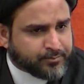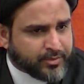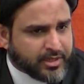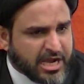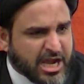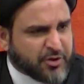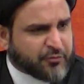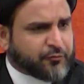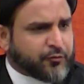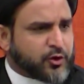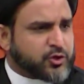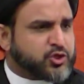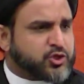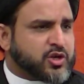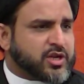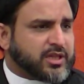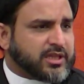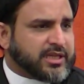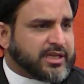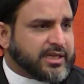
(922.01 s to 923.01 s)

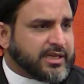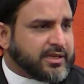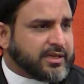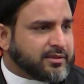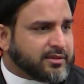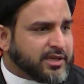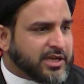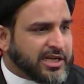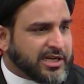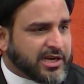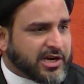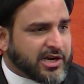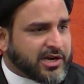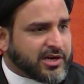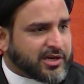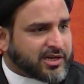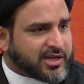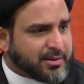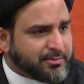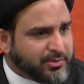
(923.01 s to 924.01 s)
Unfortunately, in our
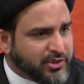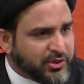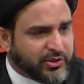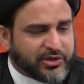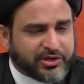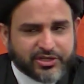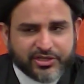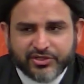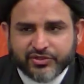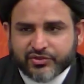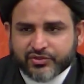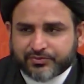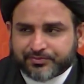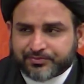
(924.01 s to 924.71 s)
communities,